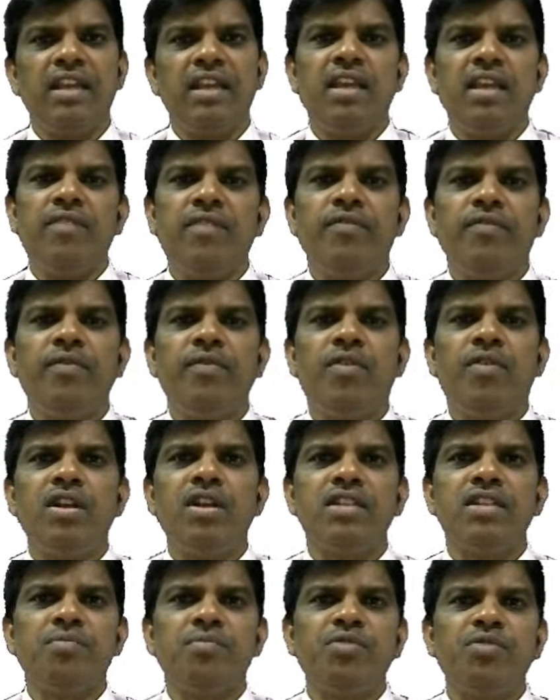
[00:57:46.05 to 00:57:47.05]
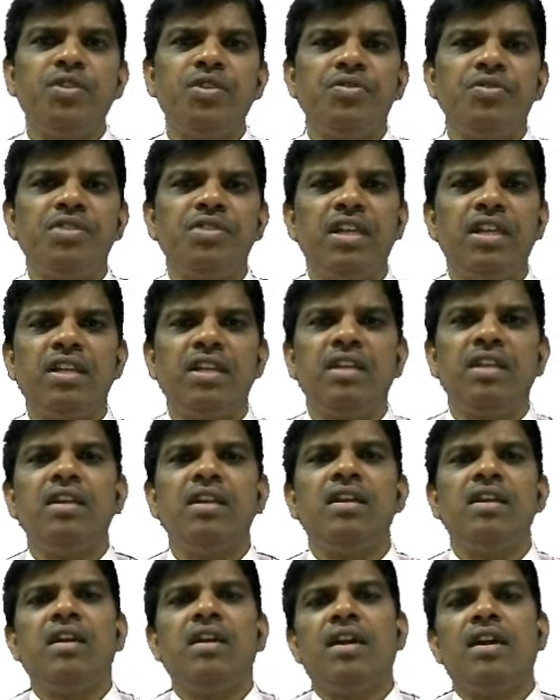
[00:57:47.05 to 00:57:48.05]
If you want substitution,
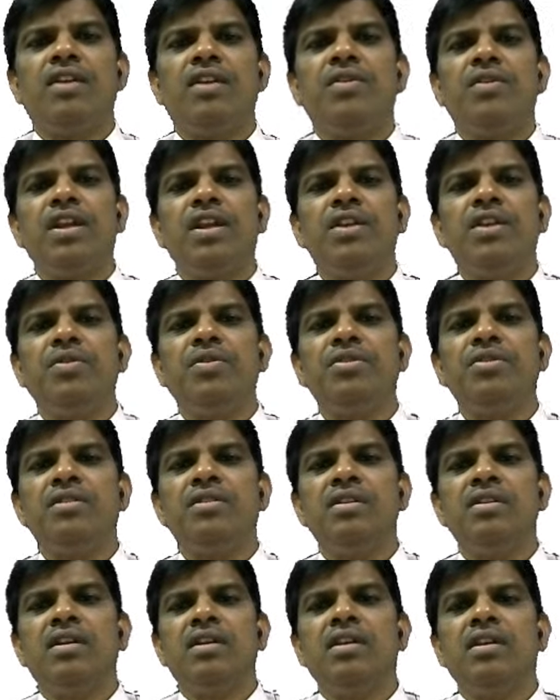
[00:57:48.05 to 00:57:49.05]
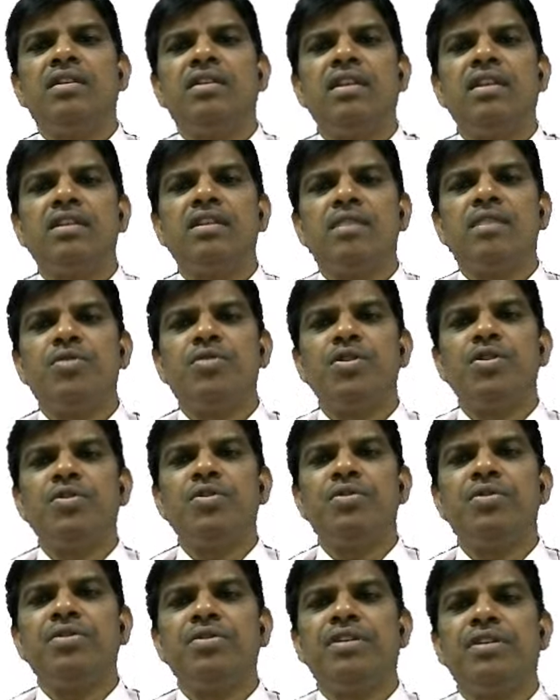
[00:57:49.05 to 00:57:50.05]
you can use the
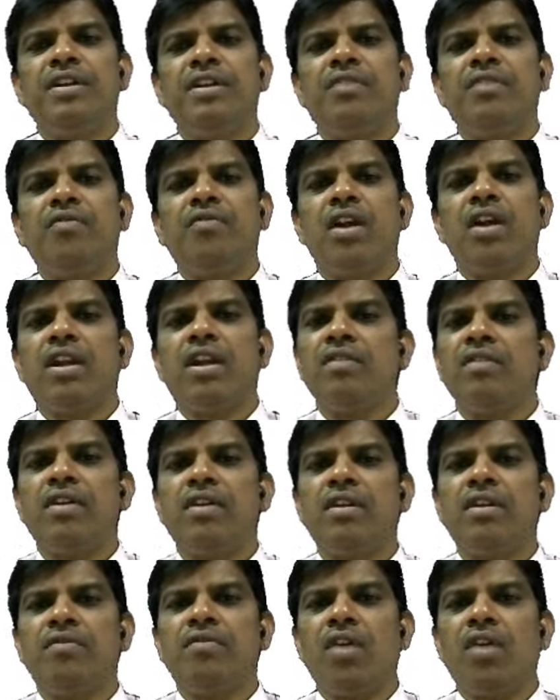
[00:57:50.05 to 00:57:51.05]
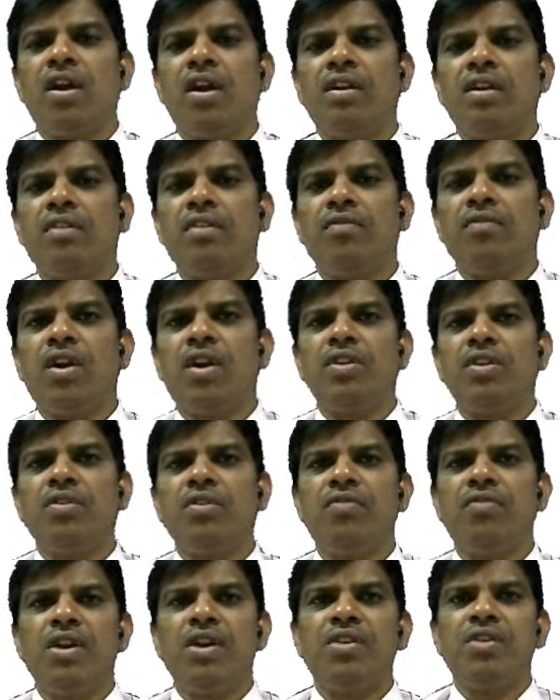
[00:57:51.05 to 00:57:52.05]
substituent whatever what you
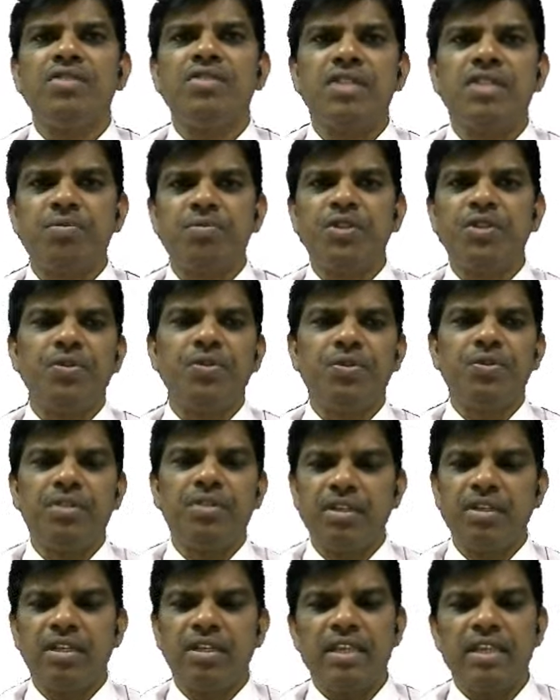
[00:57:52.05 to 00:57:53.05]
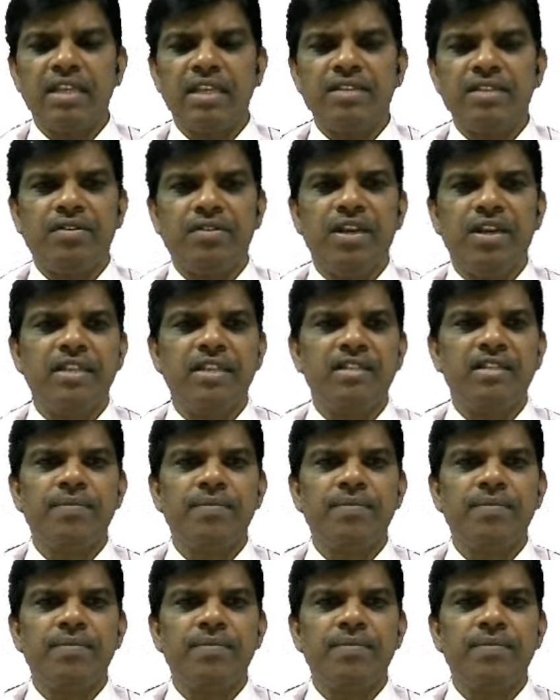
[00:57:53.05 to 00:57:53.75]
want to substitute. Yes, students.